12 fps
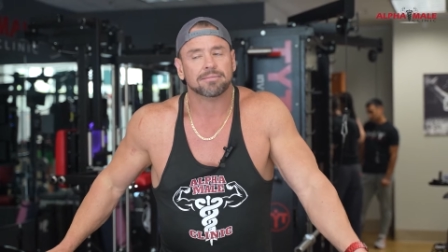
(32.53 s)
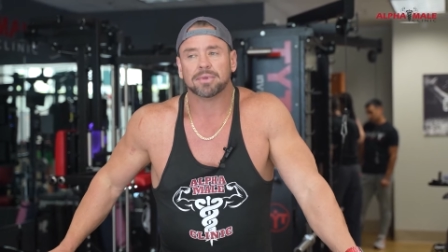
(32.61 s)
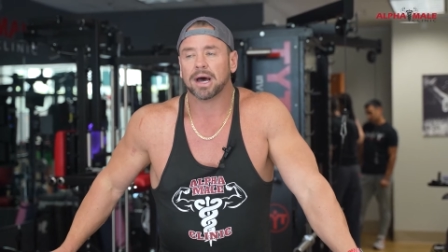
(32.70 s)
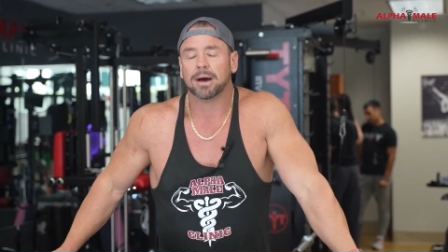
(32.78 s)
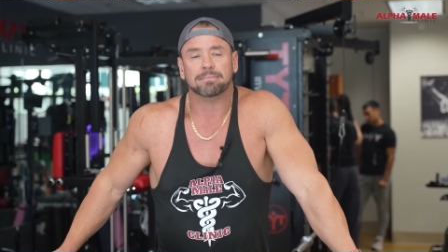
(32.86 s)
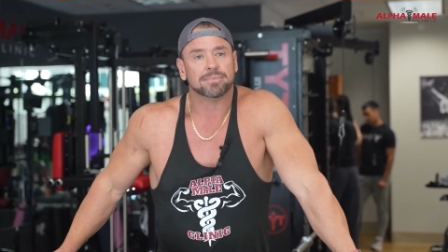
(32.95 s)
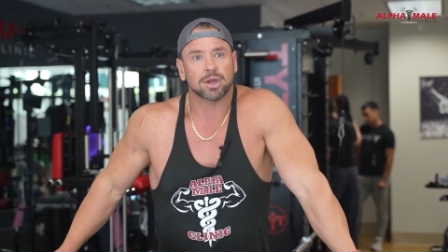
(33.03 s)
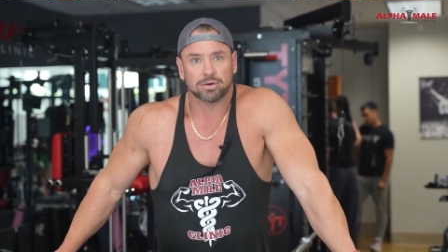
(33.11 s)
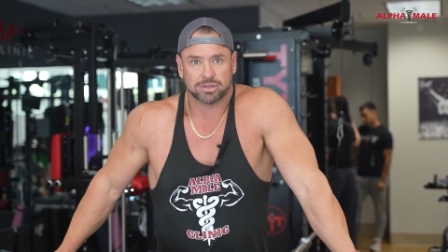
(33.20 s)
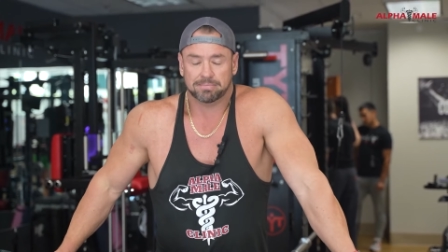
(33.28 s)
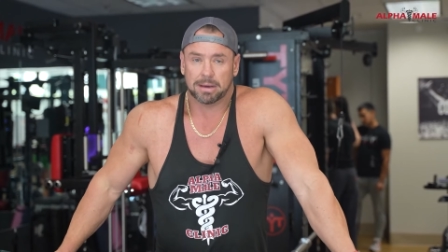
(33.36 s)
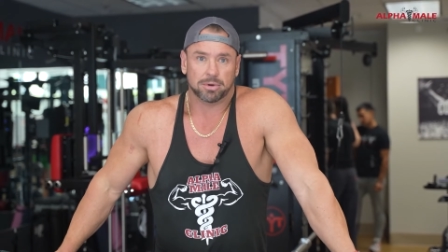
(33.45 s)
Um, you're,
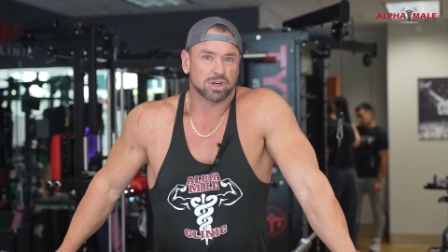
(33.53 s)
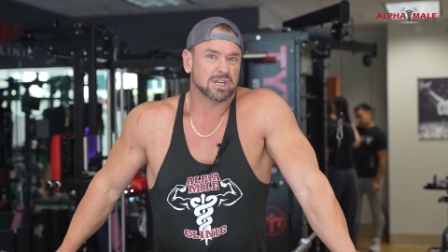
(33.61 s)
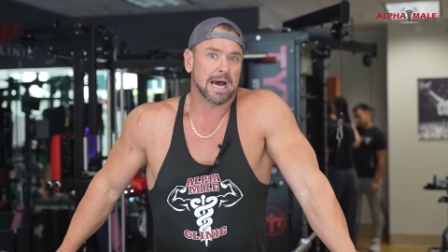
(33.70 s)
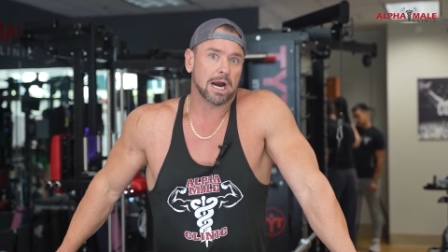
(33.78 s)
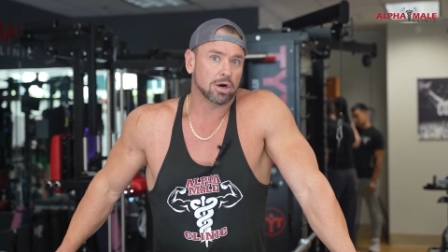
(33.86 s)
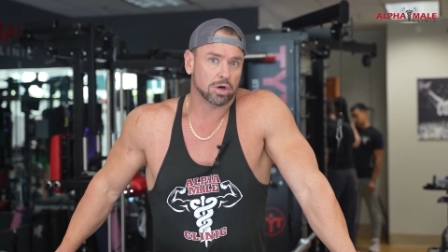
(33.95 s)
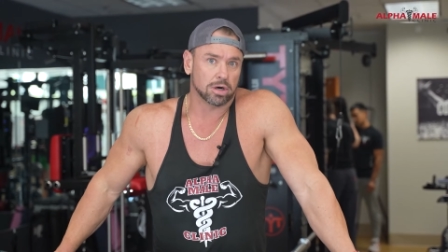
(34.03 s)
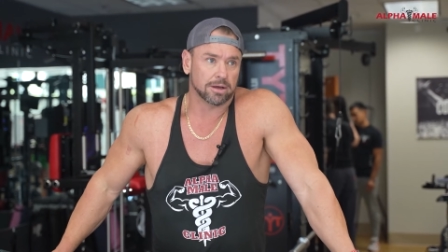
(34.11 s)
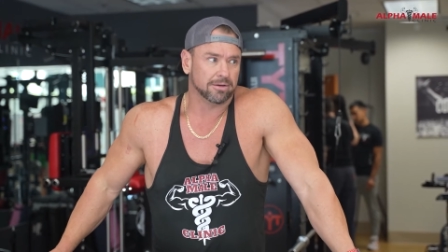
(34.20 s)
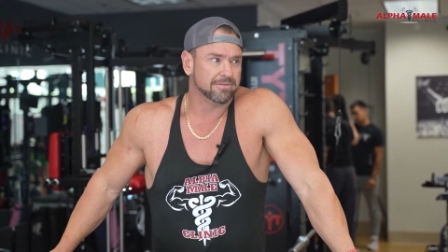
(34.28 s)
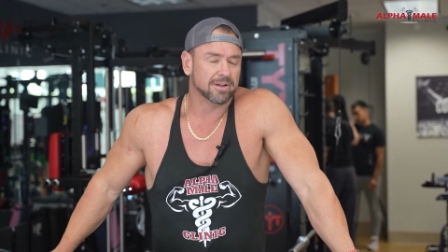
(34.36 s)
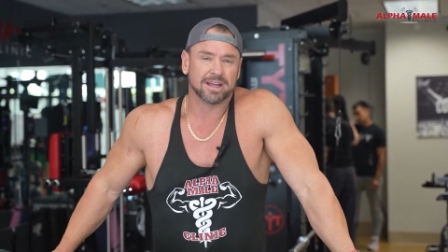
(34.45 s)
maybe you're tired early.
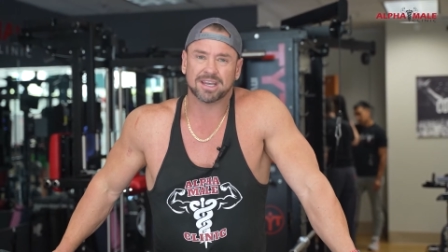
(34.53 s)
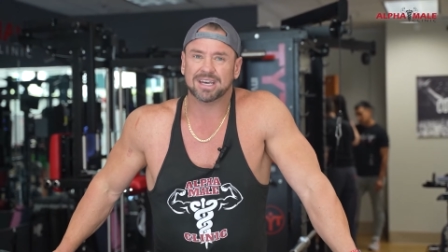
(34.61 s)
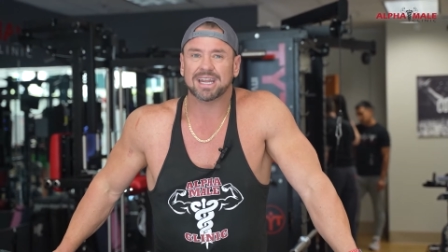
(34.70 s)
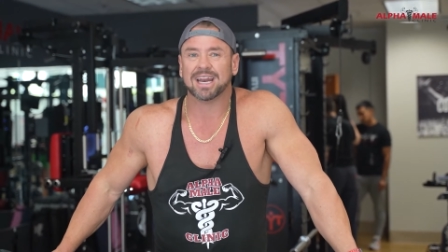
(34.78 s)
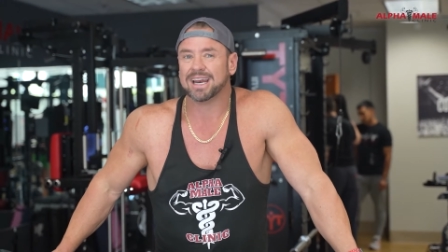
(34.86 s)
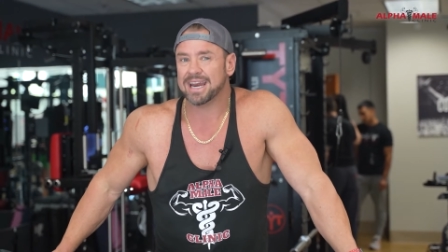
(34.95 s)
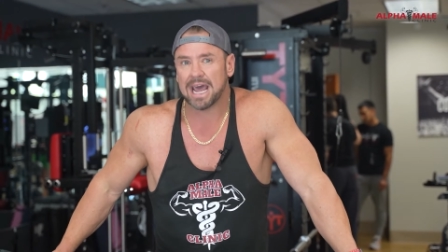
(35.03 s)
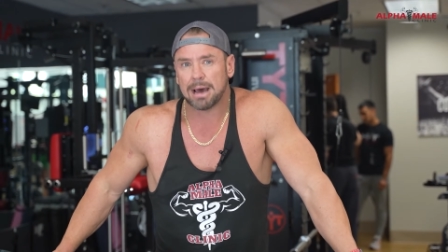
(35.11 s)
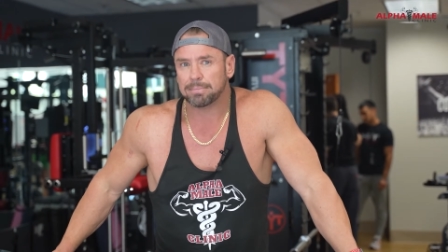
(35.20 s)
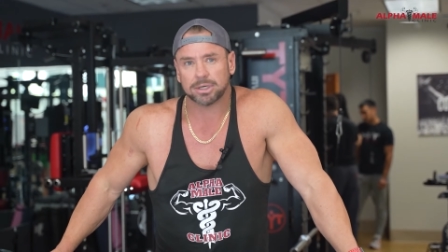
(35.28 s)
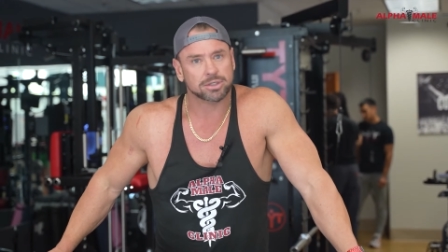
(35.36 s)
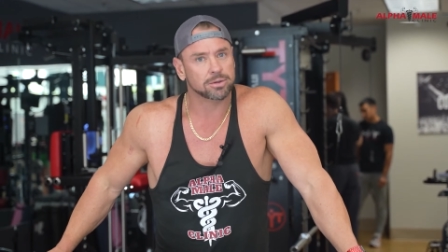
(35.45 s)
You feel like you need a
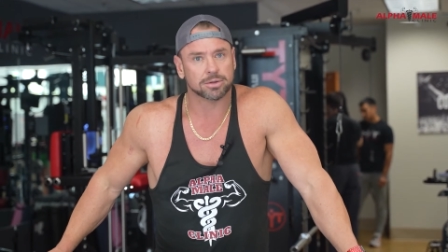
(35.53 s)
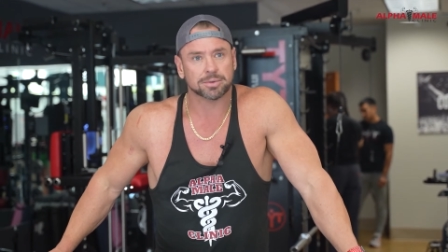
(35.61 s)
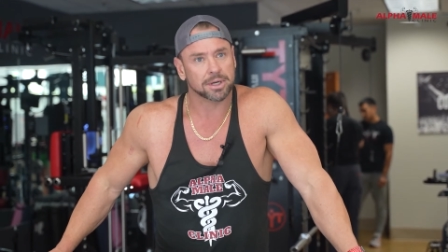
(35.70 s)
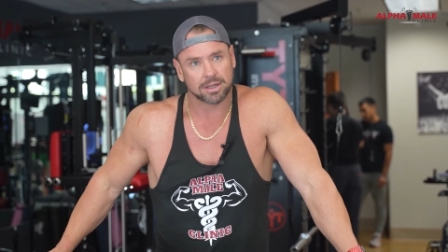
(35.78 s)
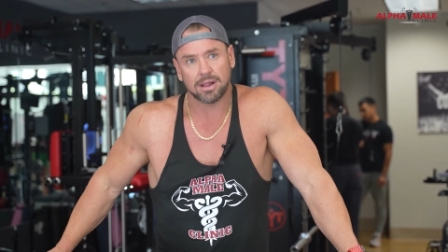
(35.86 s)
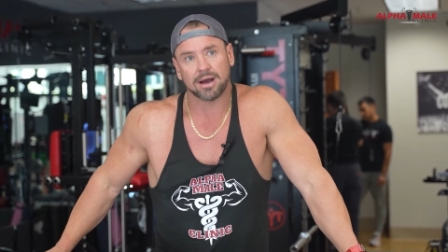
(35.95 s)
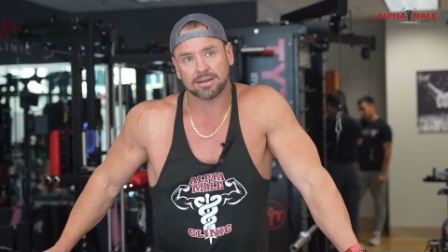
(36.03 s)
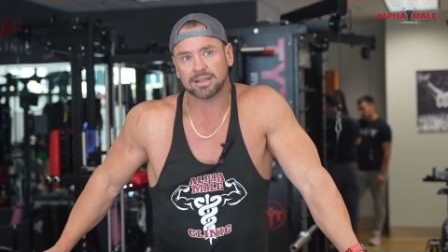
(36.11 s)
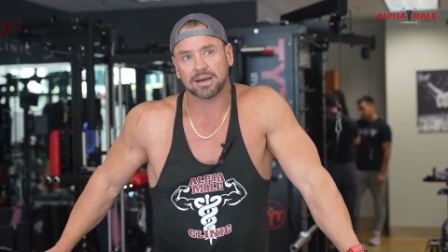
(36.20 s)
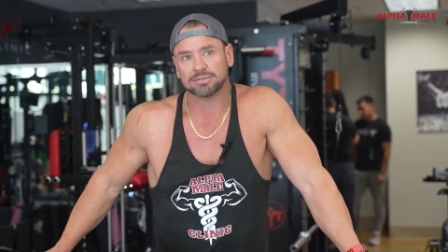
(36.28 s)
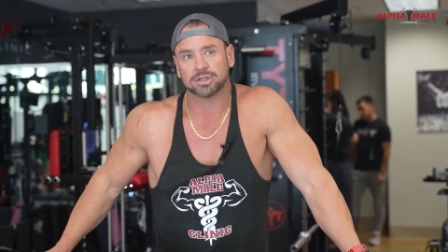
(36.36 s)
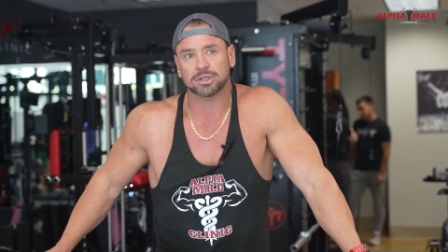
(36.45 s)
nap at two, three o'clock in the
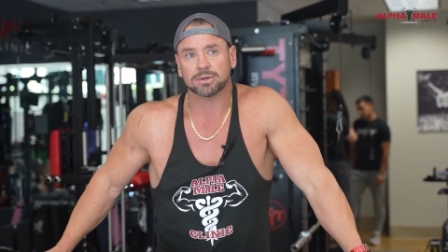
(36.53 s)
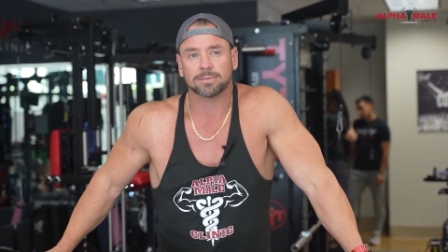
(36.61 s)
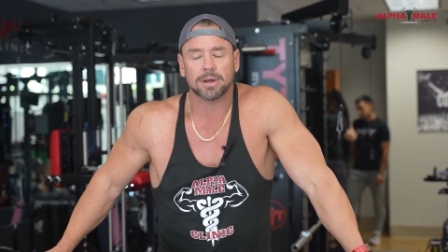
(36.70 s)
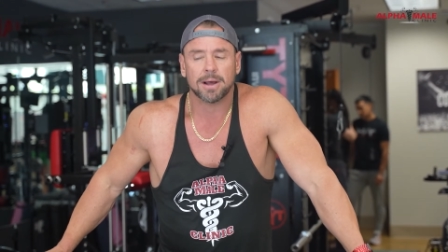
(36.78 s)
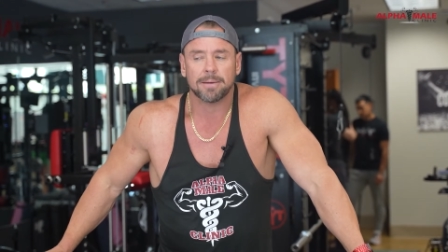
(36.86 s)
afternoon.